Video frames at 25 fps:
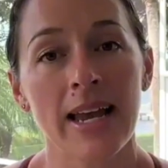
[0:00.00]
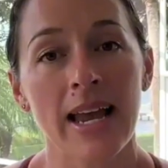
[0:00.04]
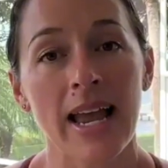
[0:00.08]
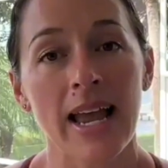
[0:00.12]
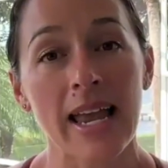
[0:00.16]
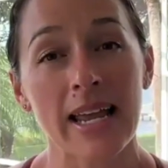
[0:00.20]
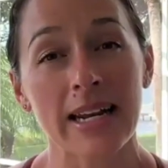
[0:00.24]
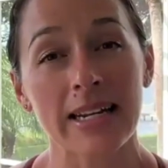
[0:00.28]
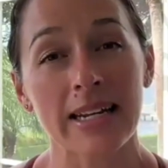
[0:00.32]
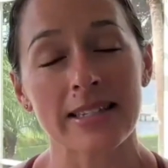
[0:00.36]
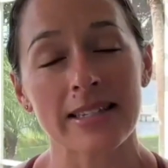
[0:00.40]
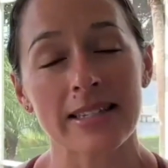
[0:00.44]

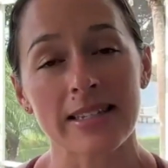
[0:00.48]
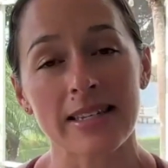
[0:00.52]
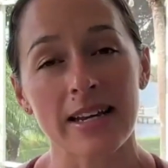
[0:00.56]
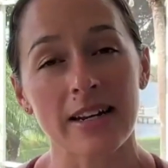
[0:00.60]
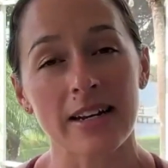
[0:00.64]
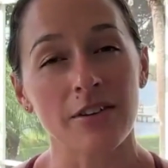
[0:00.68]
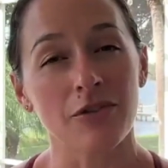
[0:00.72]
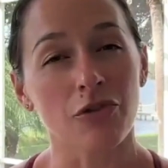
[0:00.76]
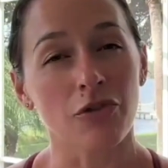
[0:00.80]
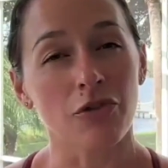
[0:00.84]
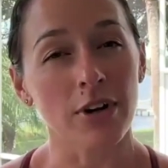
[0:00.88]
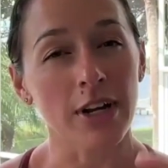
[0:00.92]
And
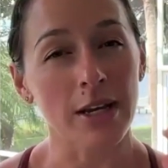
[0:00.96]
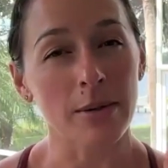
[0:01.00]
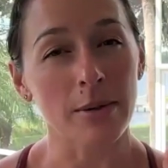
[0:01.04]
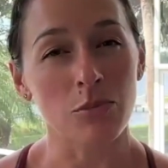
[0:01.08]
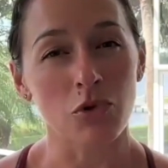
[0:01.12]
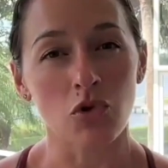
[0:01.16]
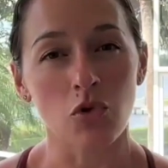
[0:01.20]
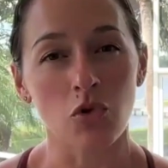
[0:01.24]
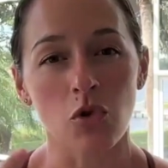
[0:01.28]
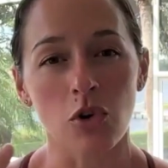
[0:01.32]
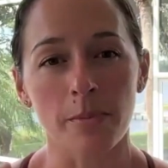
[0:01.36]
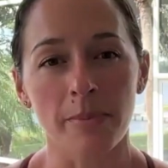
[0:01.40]
instead of
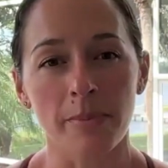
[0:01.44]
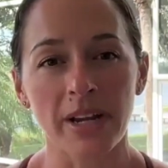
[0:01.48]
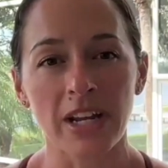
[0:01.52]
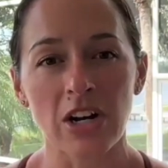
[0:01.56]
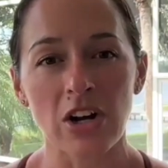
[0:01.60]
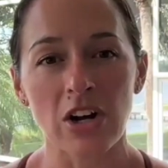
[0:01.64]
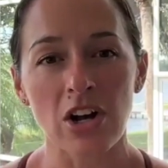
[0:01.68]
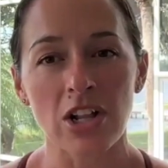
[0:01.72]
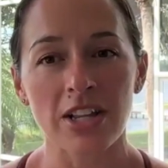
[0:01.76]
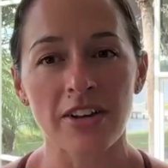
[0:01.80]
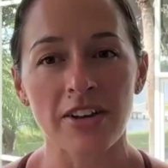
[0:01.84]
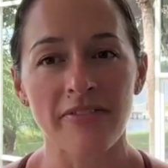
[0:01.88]
reabsorbing
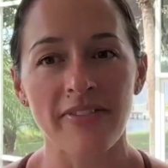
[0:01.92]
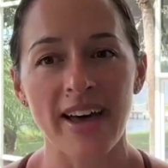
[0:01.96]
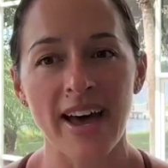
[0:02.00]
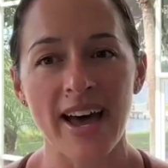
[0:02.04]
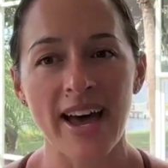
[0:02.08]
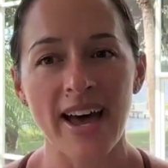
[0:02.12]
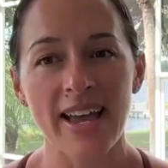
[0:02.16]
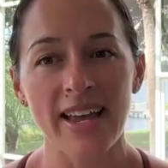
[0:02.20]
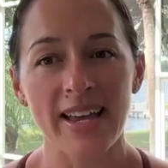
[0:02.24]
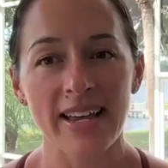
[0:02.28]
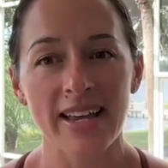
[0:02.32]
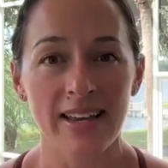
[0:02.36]
all of
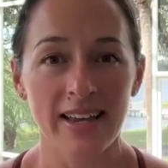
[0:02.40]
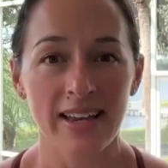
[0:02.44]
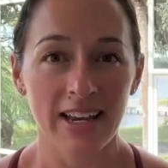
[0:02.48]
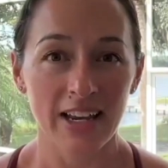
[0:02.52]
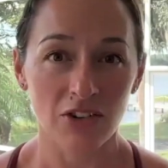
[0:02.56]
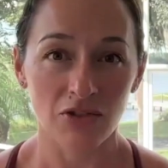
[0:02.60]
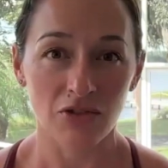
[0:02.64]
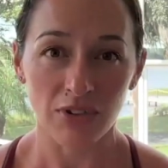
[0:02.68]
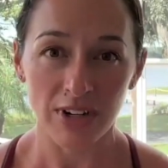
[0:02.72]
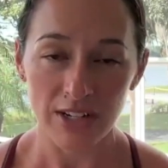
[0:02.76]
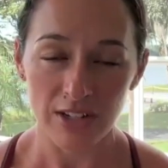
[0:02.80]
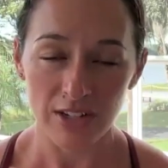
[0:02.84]
that
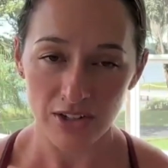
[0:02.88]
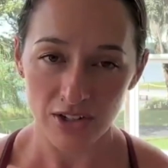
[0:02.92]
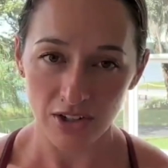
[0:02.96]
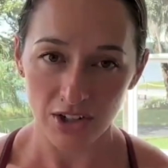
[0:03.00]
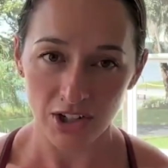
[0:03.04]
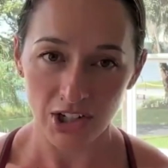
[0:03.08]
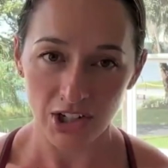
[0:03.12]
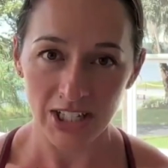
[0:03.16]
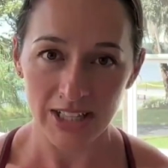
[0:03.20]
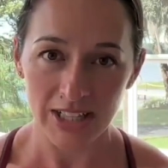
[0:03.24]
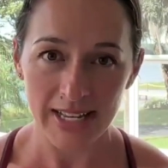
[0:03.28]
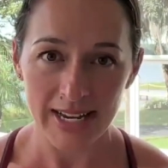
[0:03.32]
and
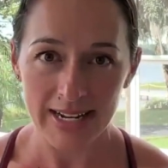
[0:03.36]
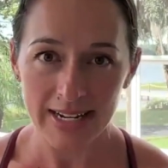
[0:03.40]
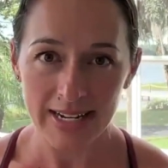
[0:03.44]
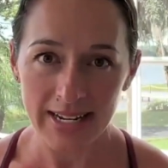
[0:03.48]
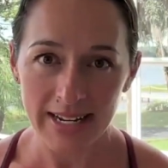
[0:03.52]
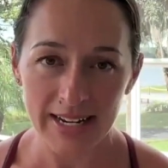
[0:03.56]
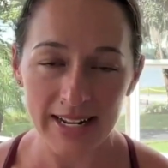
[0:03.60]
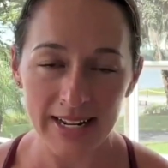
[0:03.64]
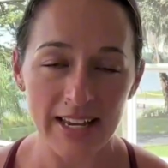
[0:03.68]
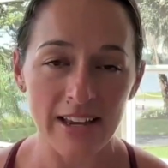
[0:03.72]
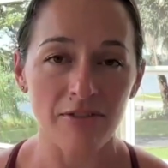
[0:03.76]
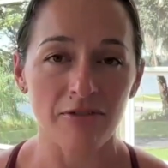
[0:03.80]

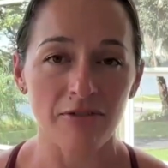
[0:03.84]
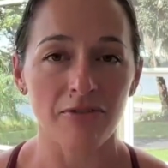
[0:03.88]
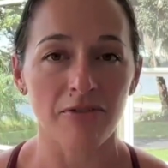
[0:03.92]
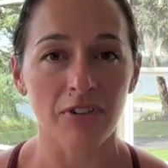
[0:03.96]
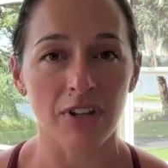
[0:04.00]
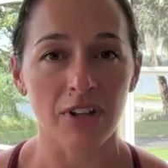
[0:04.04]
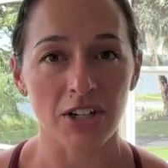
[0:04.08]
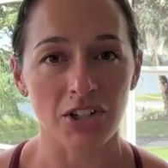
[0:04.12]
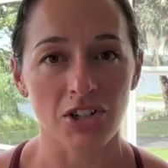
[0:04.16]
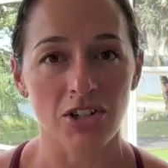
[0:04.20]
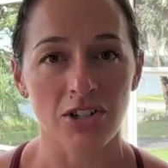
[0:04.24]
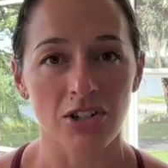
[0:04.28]
recirculating, it
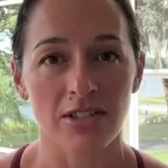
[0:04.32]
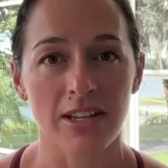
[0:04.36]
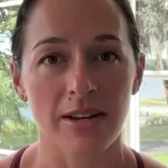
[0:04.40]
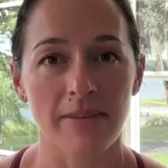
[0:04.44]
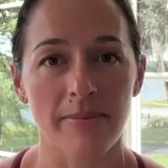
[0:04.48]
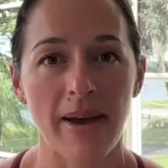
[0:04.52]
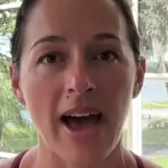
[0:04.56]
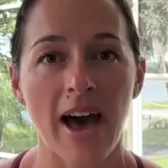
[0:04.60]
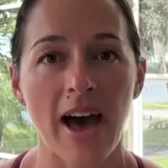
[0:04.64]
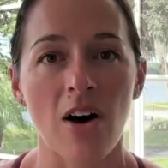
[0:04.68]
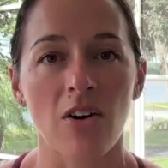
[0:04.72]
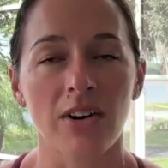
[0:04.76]
flushes
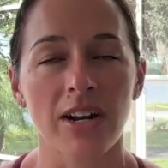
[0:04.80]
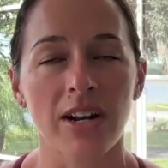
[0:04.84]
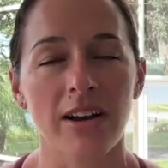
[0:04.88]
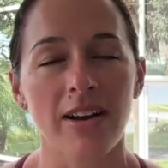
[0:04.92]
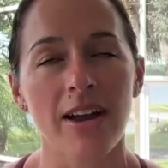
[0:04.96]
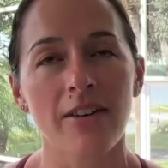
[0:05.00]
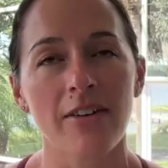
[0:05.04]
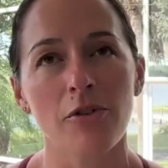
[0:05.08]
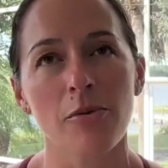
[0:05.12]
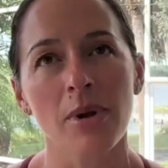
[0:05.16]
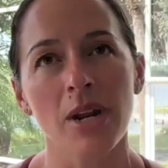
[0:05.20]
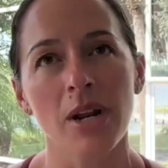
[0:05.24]
them out. Now,
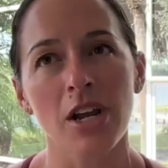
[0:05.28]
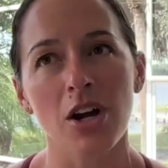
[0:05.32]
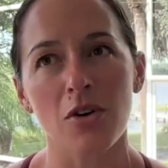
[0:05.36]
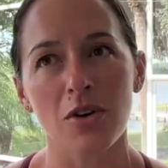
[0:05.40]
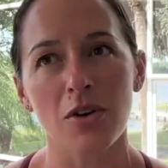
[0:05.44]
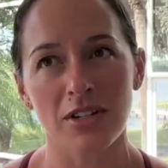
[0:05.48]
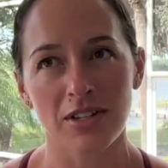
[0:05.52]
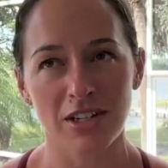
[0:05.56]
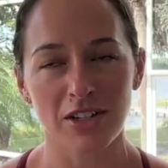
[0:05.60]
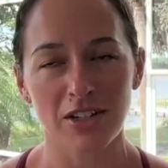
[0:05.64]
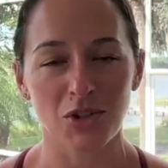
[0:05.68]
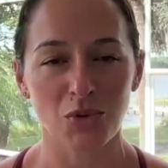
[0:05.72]
everybody
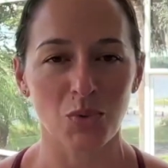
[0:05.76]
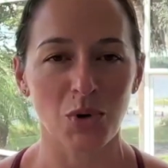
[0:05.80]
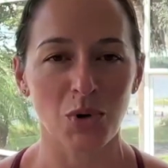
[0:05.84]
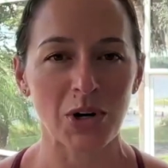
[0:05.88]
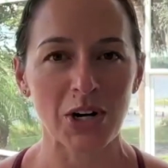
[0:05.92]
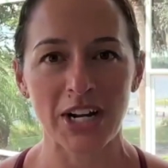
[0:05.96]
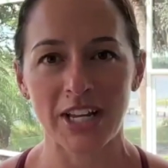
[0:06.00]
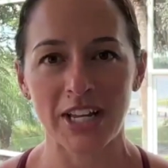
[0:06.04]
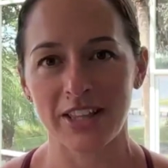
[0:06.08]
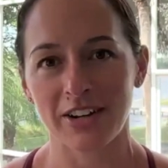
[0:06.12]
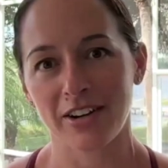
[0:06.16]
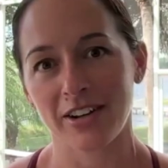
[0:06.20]
always gets
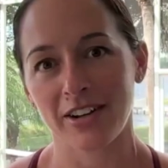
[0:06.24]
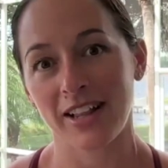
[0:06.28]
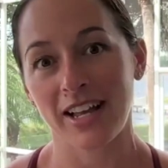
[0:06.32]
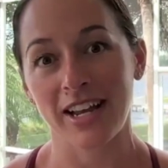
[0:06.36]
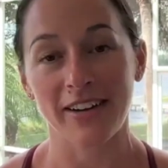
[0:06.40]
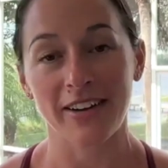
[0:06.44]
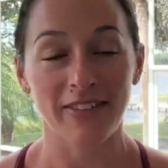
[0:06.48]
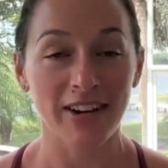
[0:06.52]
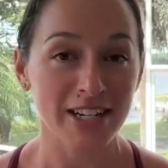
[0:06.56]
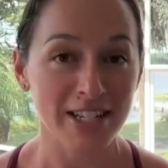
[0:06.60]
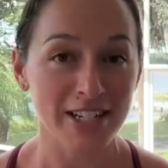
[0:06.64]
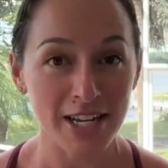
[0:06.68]
worried. They're
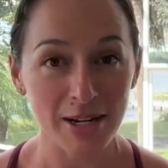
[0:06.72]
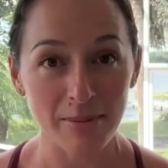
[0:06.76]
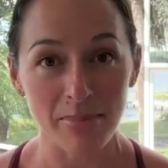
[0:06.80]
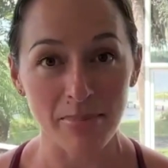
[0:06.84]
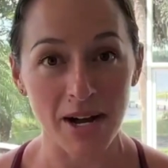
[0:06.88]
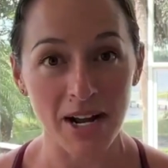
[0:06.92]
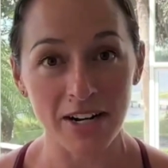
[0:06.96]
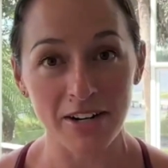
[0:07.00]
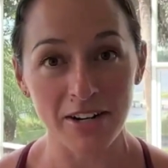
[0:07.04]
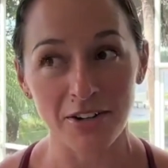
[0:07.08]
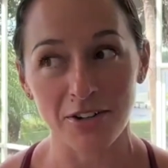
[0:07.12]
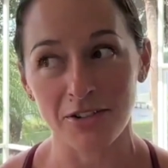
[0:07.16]
like, if I take
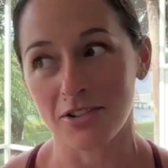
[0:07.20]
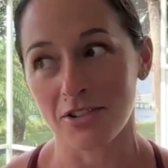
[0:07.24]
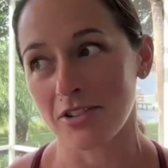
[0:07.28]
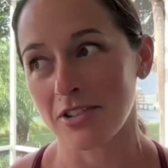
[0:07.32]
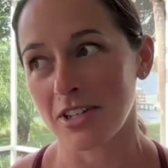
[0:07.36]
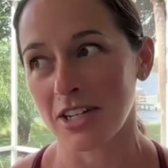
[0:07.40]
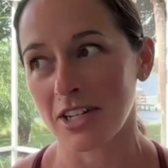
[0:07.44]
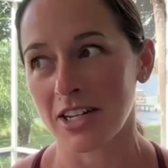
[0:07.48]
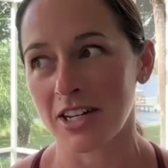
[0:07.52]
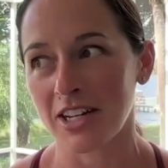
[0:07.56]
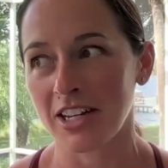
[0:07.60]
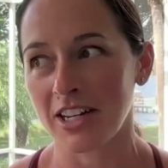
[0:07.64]
binders, is
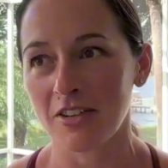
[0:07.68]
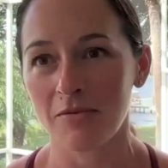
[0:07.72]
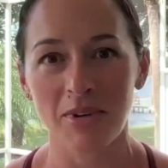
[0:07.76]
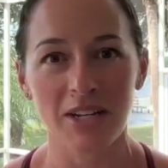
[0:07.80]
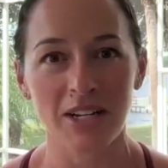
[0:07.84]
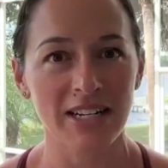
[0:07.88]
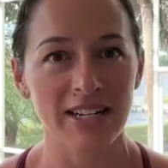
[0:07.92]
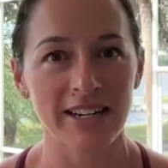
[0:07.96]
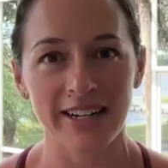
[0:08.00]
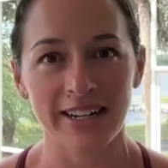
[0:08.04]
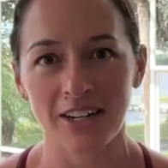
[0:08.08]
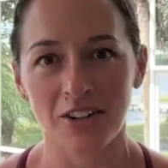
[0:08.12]
it going to give
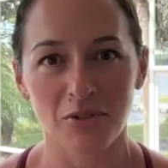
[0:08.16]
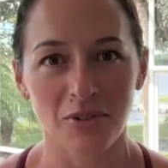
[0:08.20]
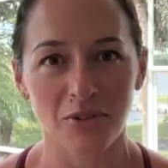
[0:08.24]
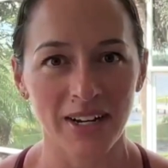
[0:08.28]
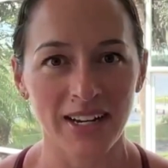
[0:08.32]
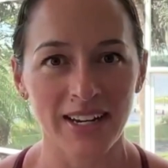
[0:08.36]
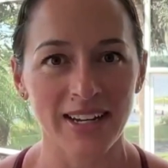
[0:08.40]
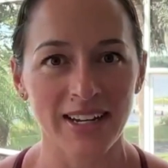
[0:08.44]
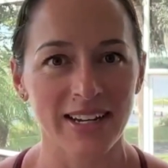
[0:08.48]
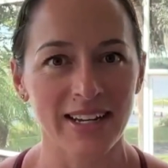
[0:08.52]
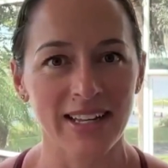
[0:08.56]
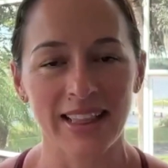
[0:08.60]
me
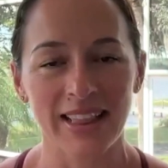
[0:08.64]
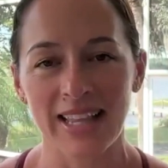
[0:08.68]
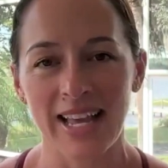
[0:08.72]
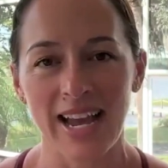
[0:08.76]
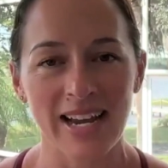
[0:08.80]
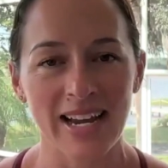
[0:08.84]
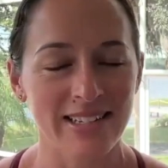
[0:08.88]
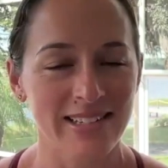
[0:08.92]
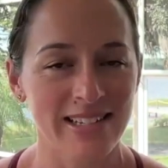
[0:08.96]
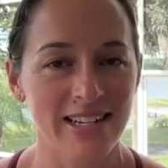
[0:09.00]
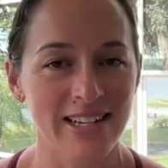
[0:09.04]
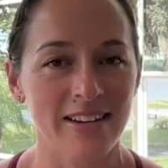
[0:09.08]
diarrhea and
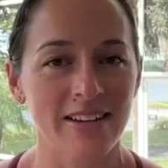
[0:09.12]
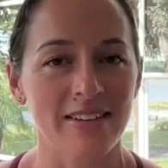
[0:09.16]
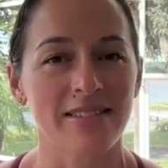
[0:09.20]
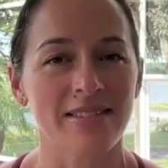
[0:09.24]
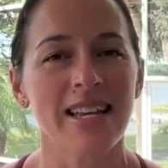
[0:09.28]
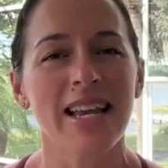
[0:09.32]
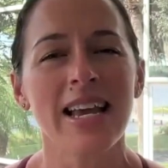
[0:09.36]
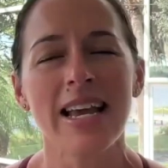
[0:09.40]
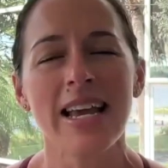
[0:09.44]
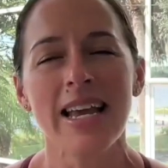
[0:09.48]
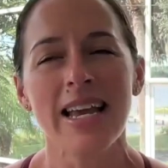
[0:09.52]
laxatives?